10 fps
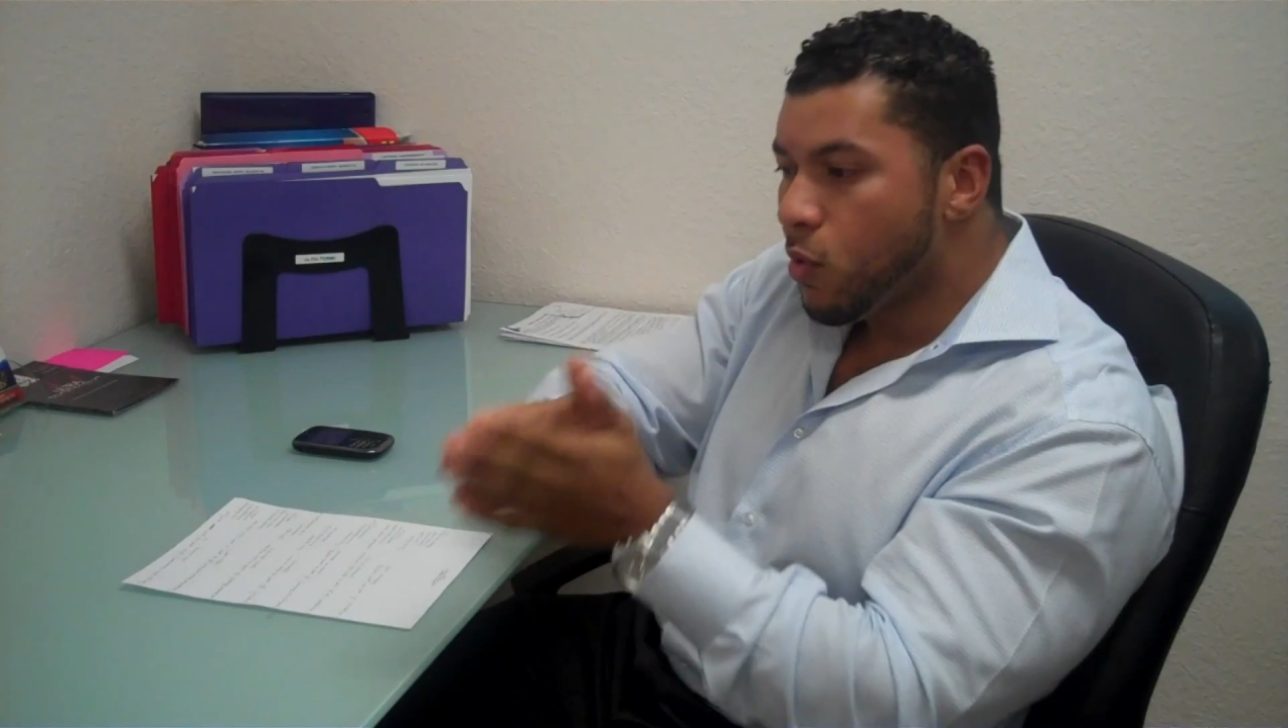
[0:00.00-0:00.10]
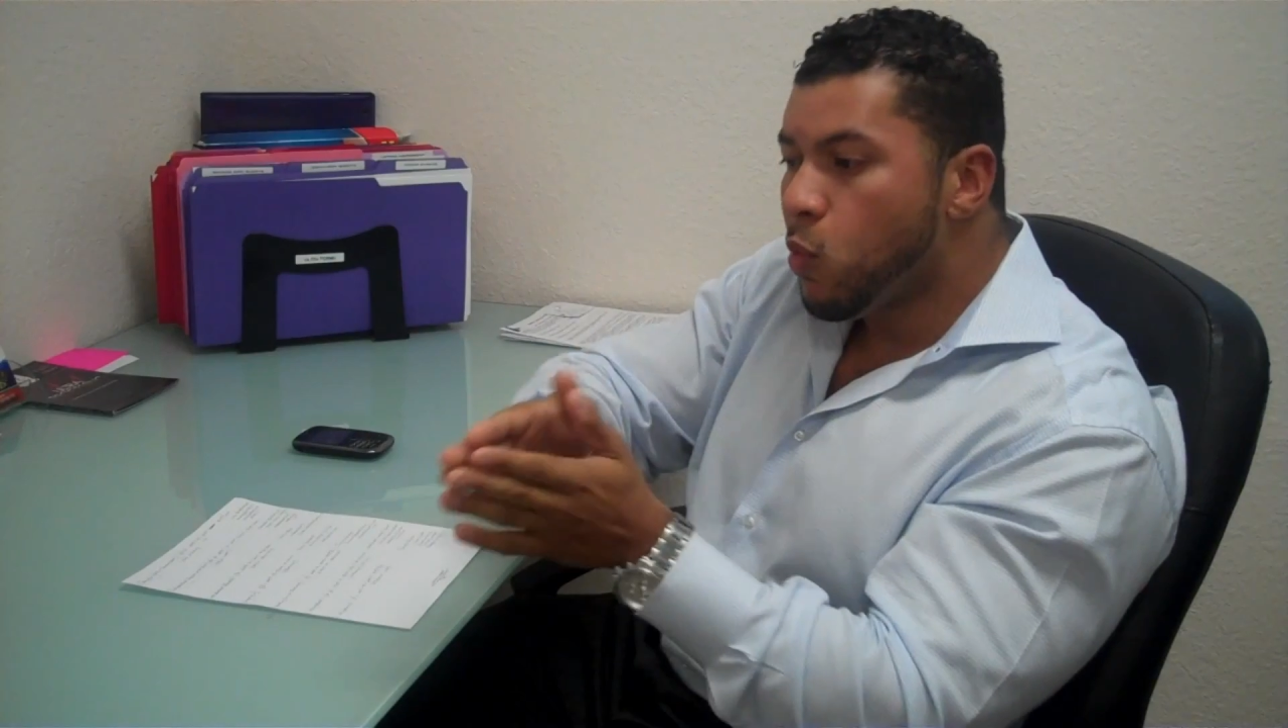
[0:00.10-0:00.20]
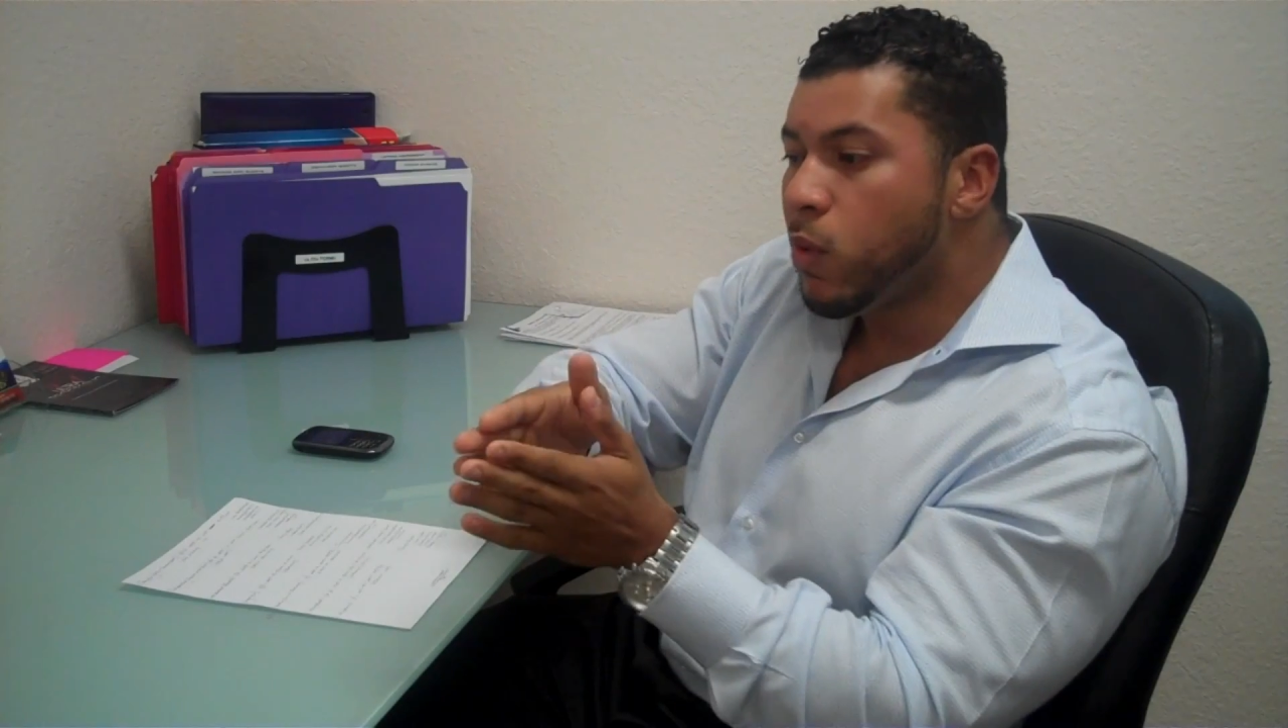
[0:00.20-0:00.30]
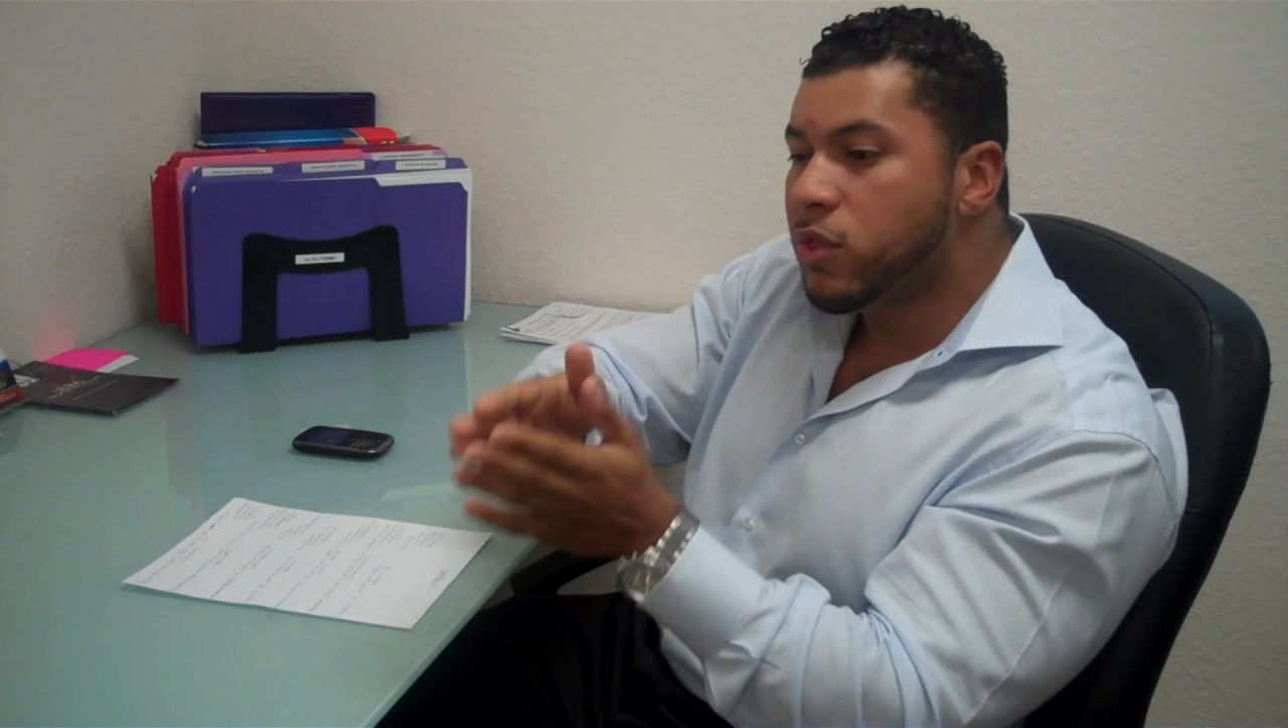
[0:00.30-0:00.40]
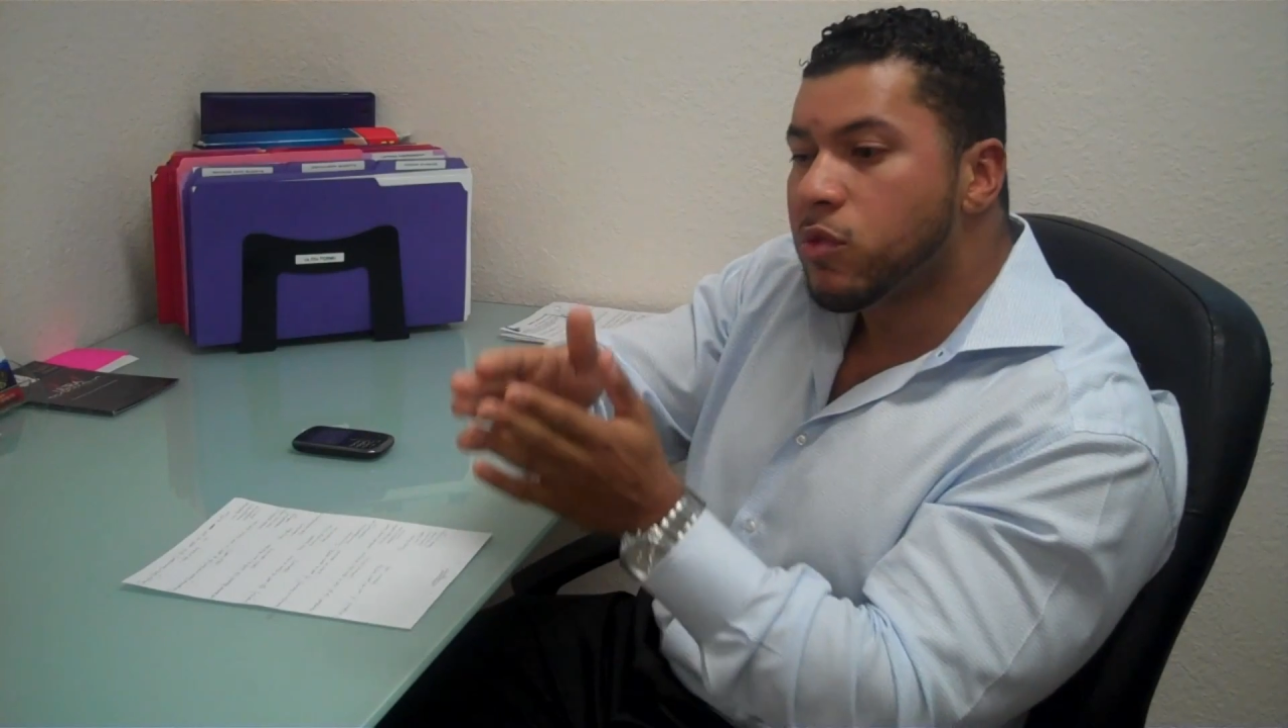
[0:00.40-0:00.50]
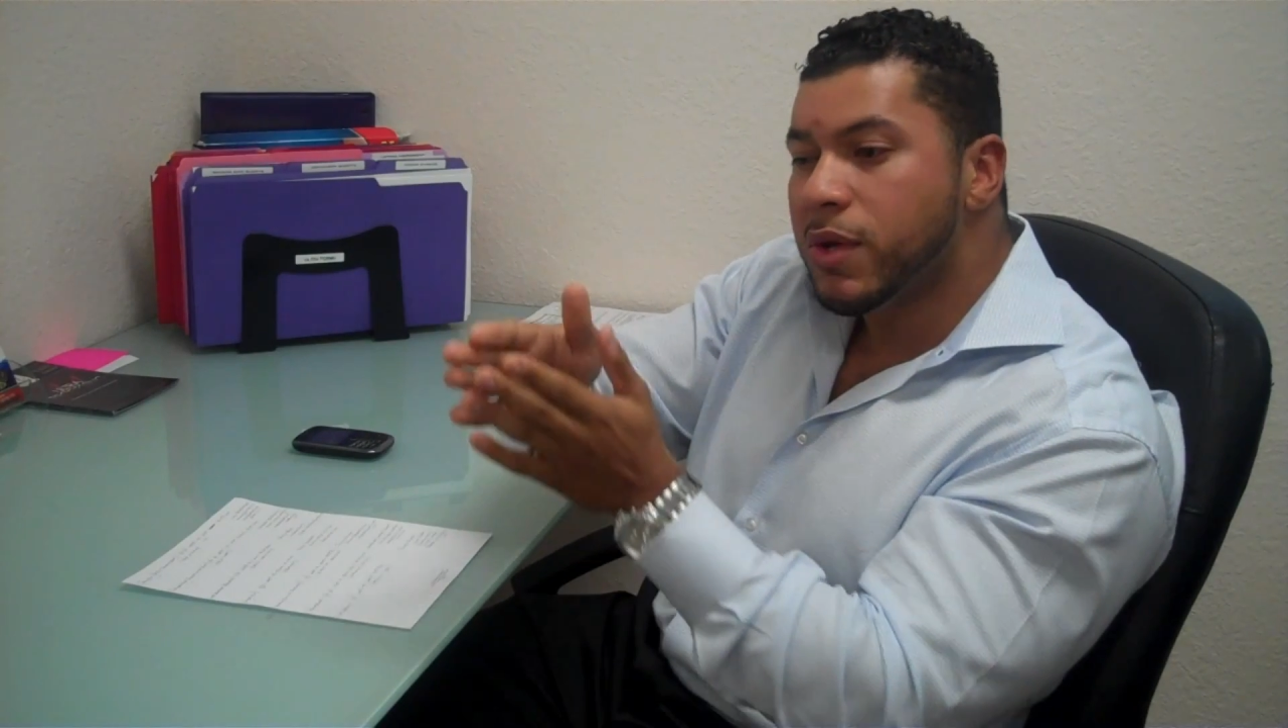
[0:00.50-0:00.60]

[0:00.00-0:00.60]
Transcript: with